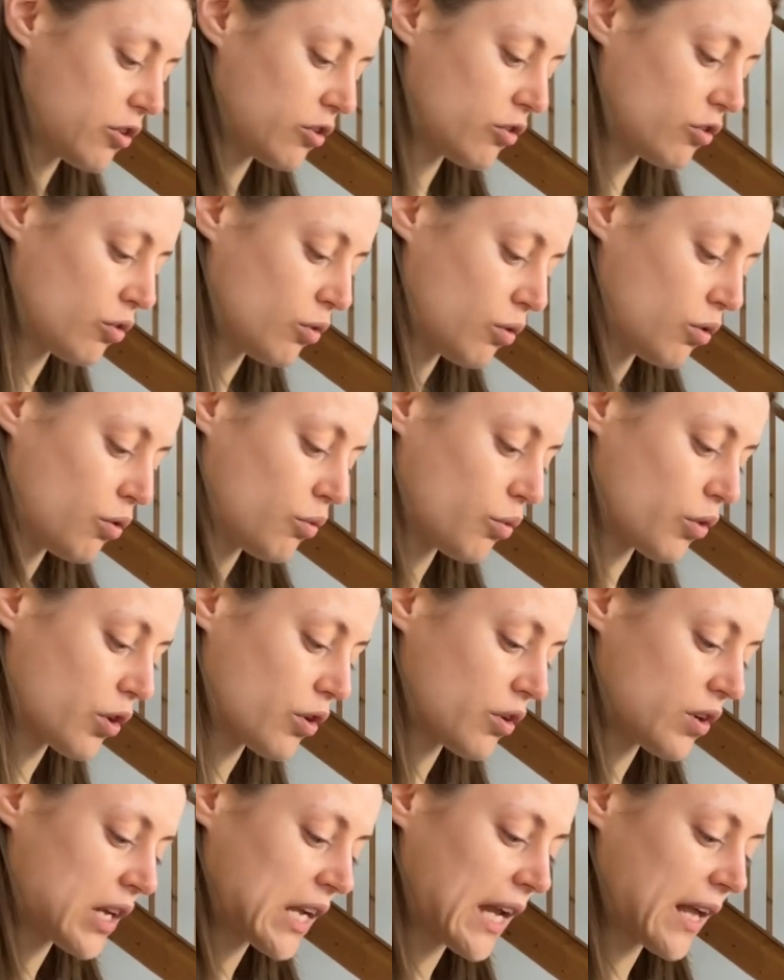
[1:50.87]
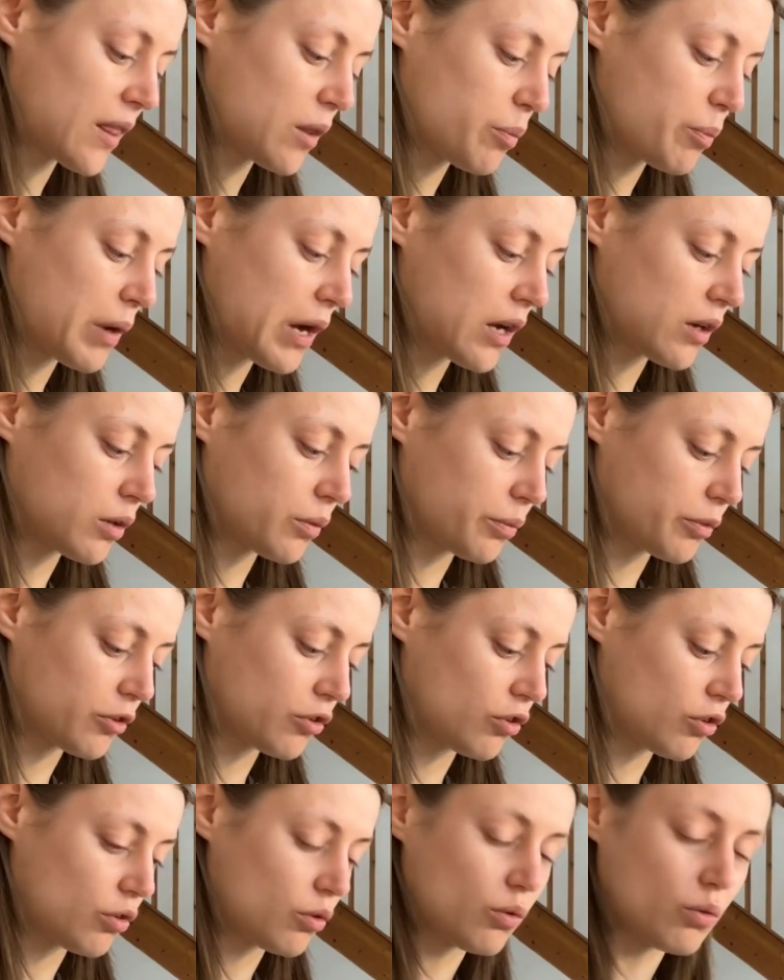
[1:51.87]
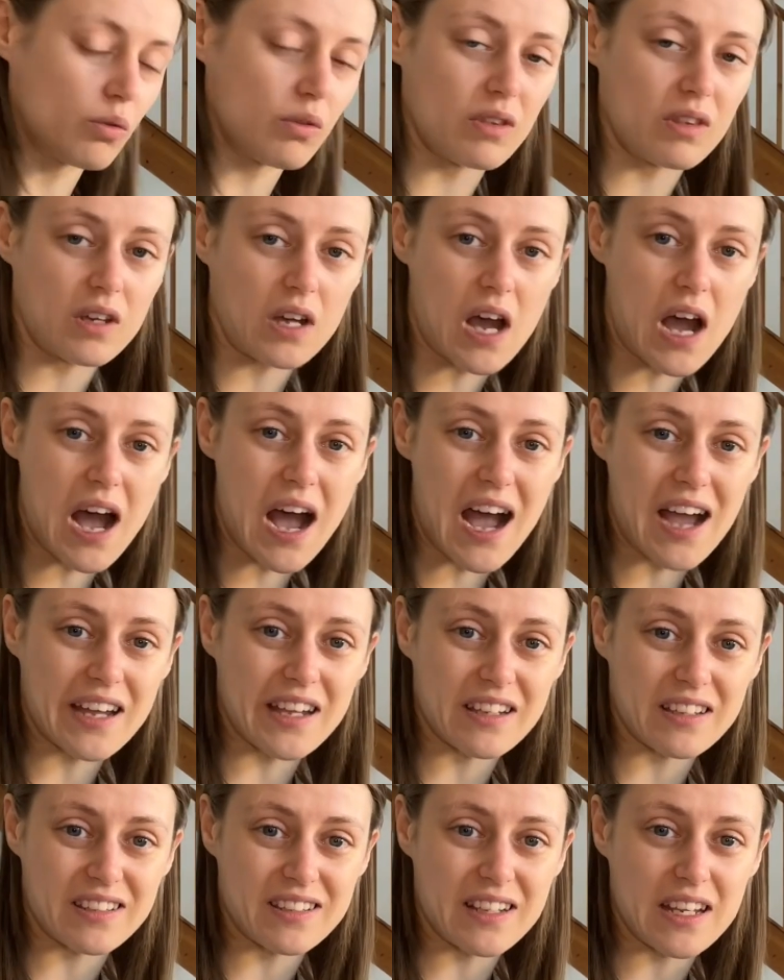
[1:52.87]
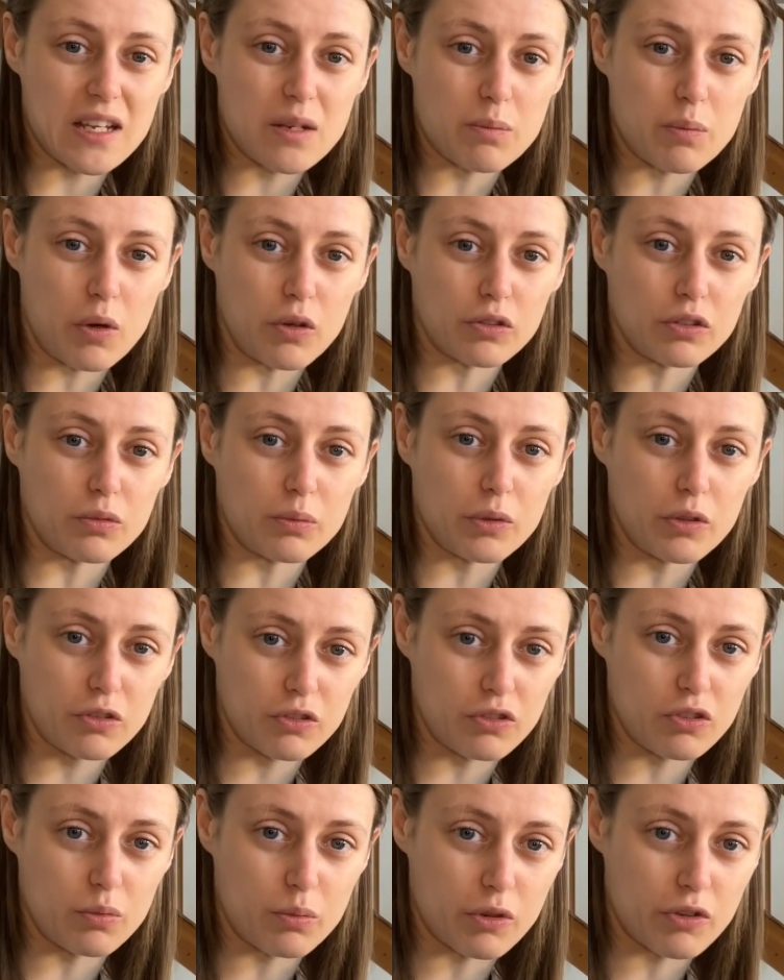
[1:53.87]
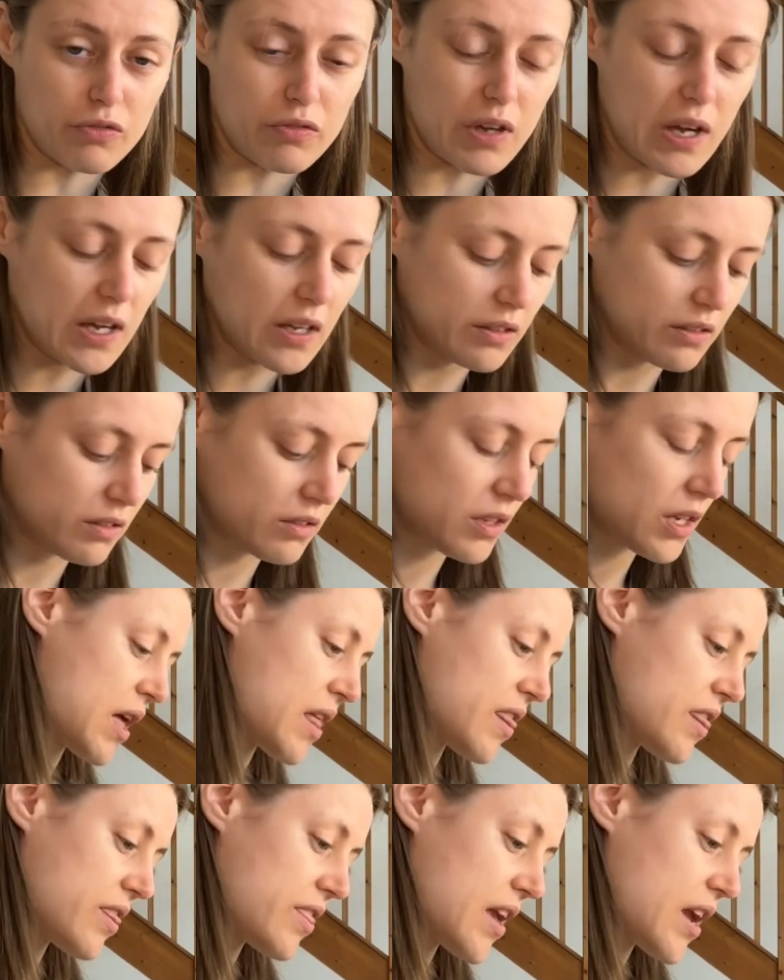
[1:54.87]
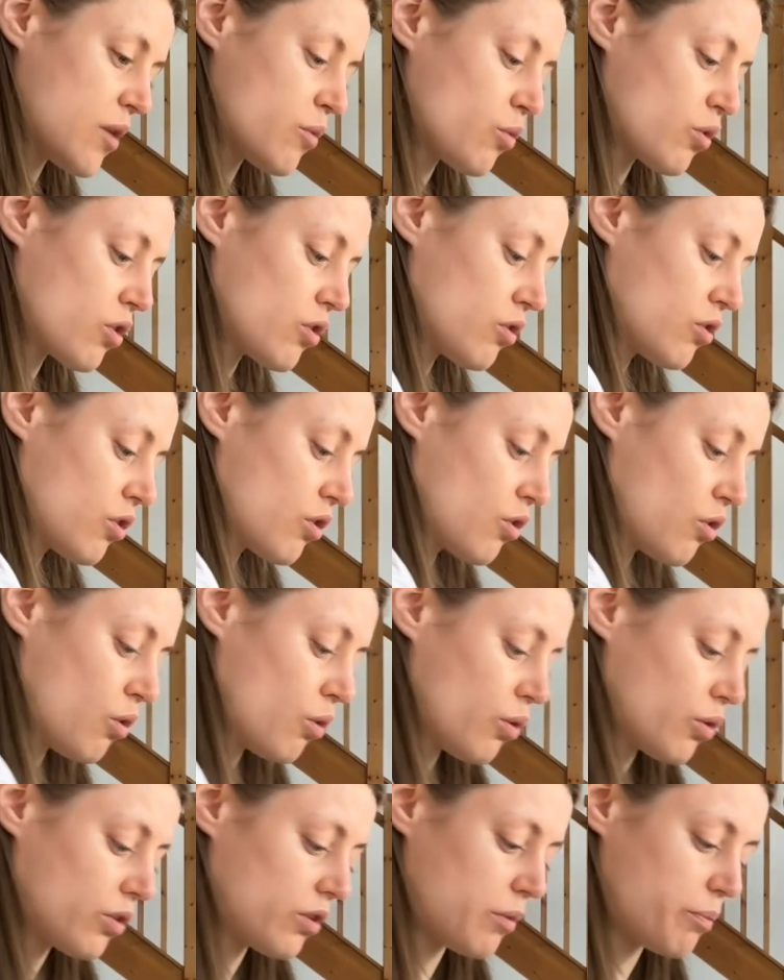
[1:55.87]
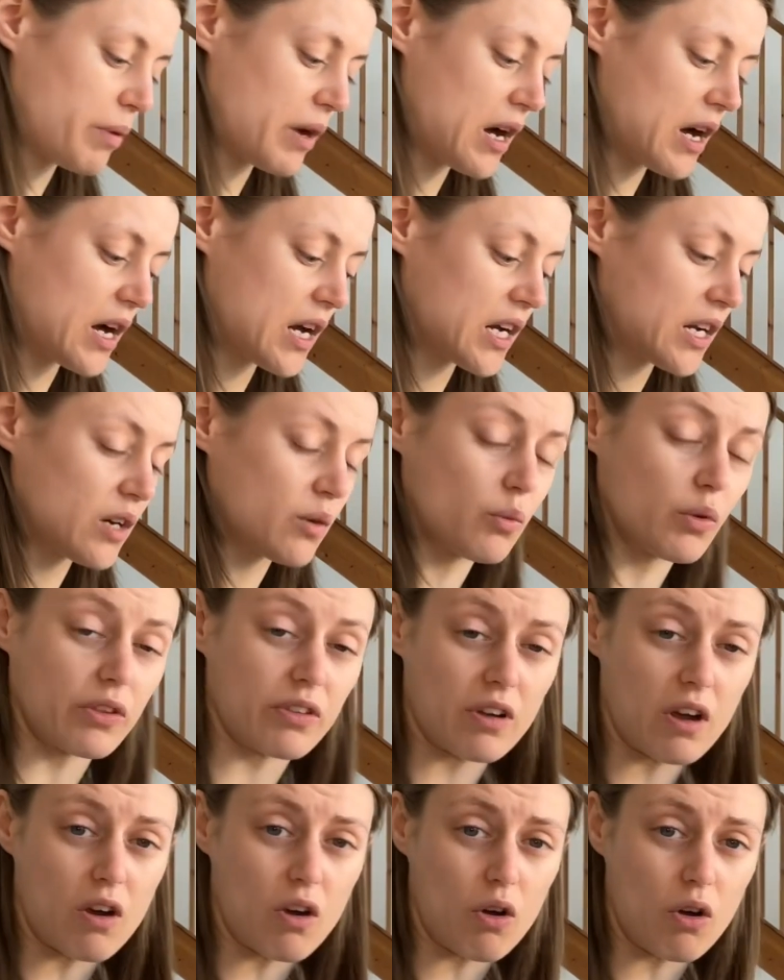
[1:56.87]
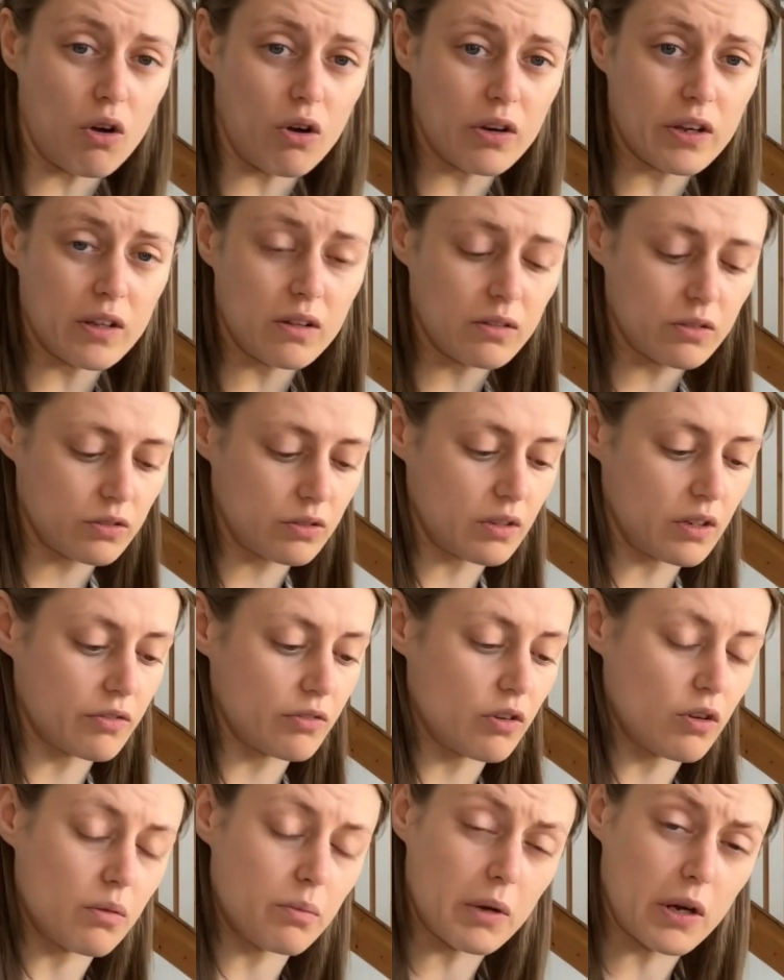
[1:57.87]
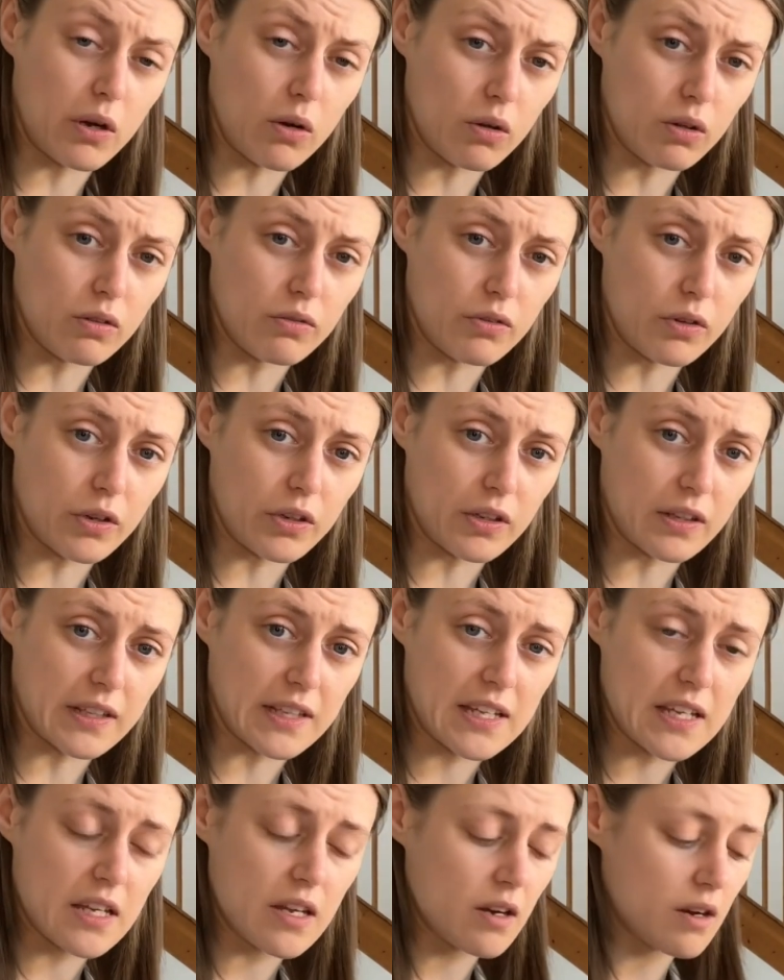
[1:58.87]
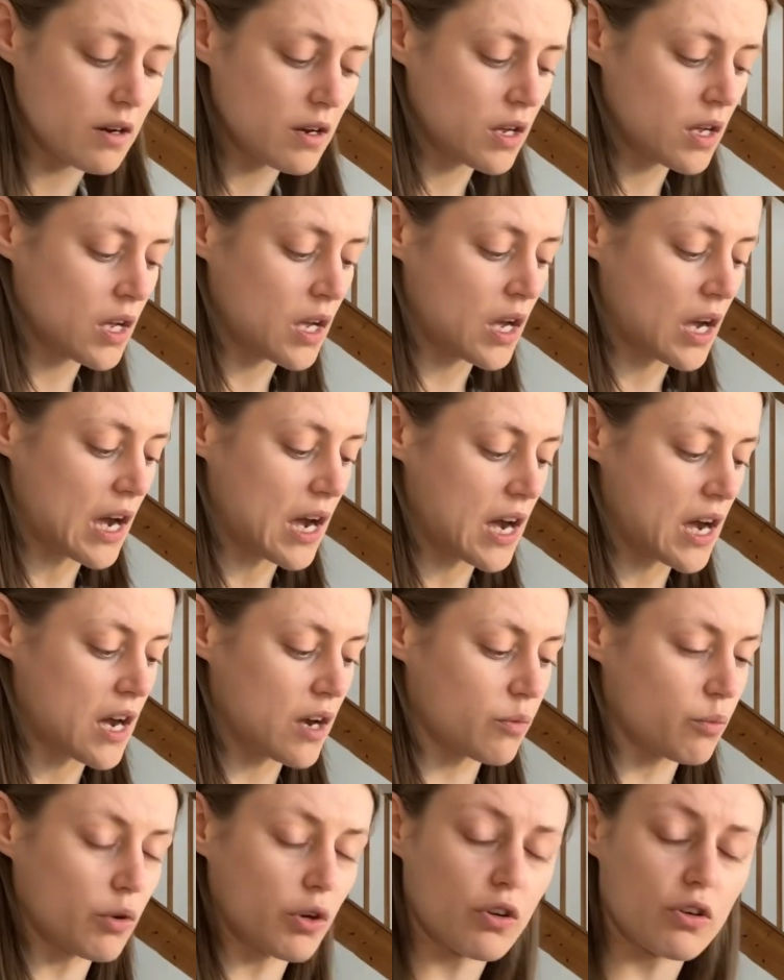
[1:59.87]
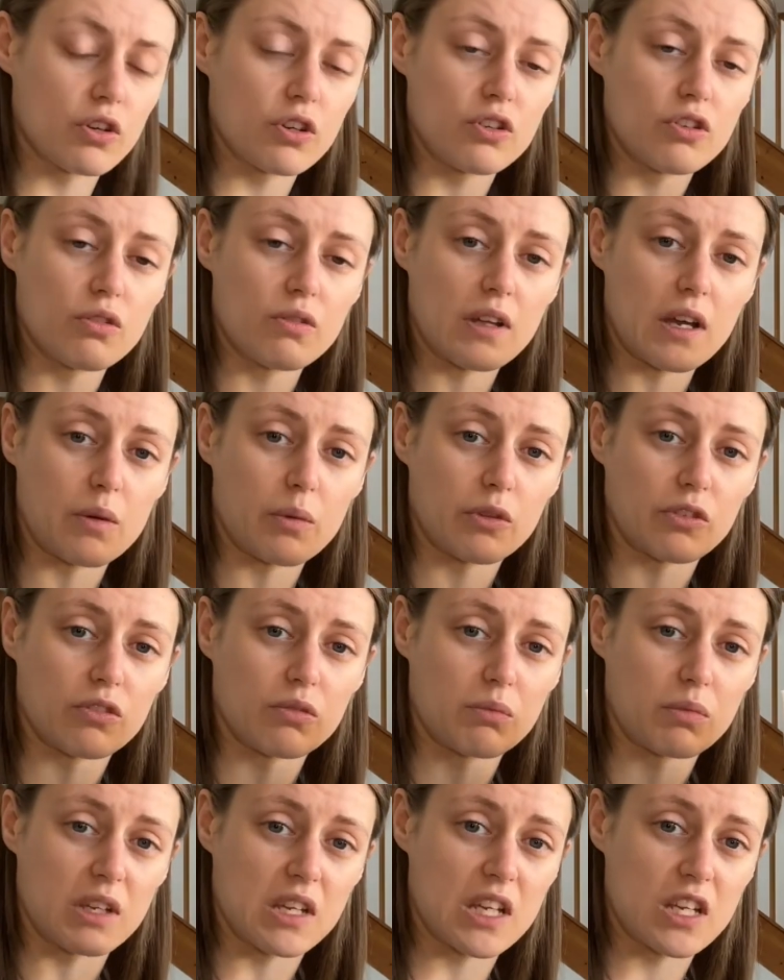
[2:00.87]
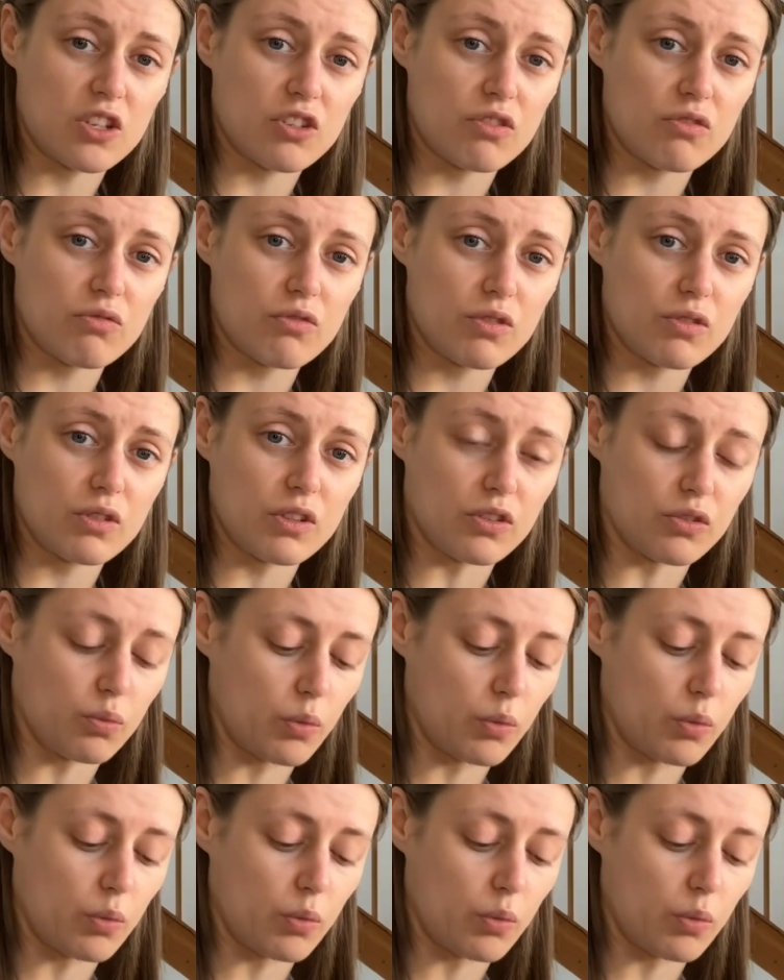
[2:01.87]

So we're going to get the pan up to the highest heat possible super fast, and then we're going to coat the pan with our oil. So I've got my olive oil here, and we're going to do that with some kitchen roll as